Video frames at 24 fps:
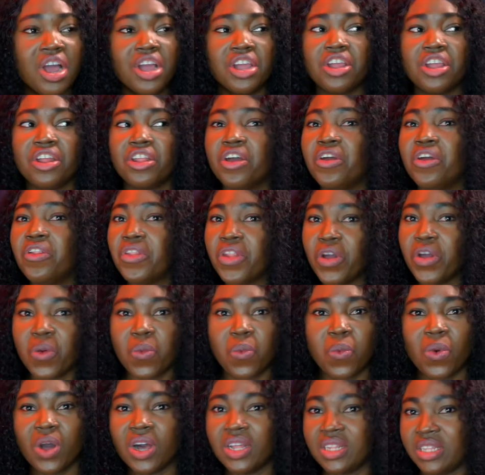You don't know
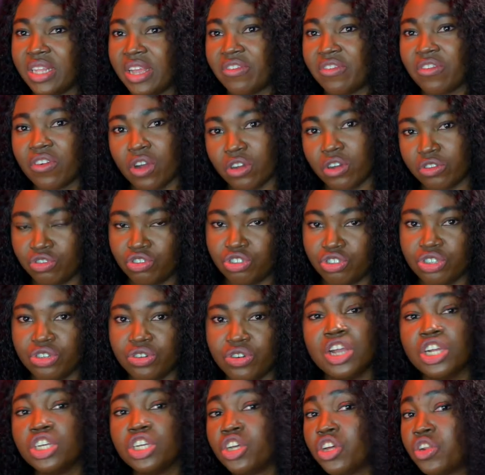what they've gone
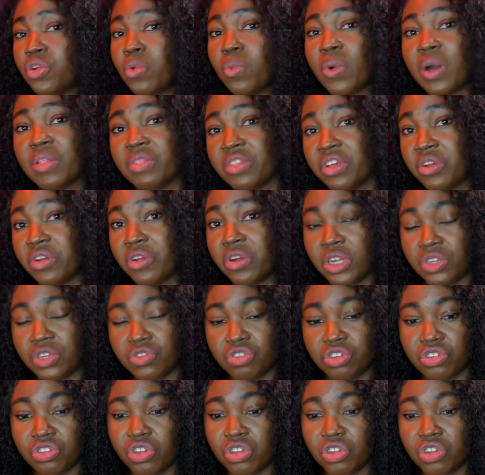through. You don't know what they're going through.